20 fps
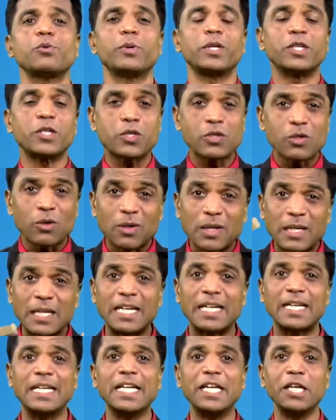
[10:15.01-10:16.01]
when you start
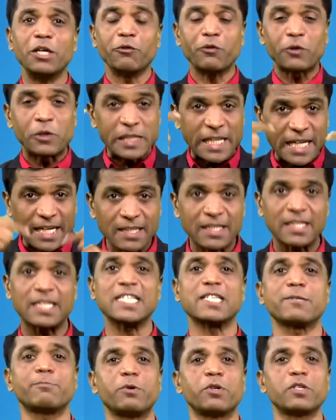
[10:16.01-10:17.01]
learning, if you take the
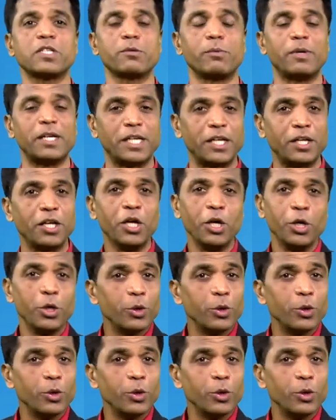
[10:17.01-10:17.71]
responsibility,